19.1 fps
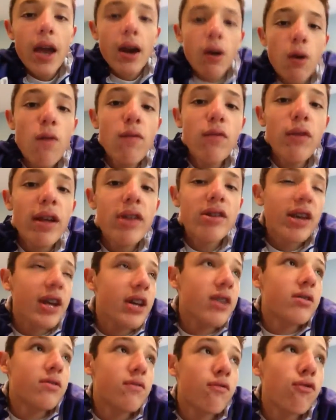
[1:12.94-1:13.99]
And hopefully it's like
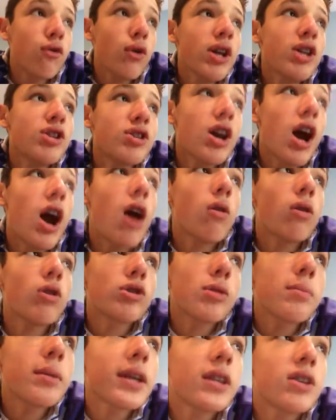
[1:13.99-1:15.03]
a freeze tower or
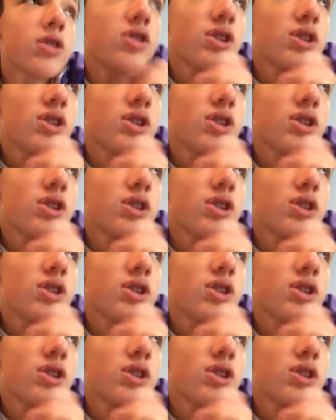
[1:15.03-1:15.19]
something in the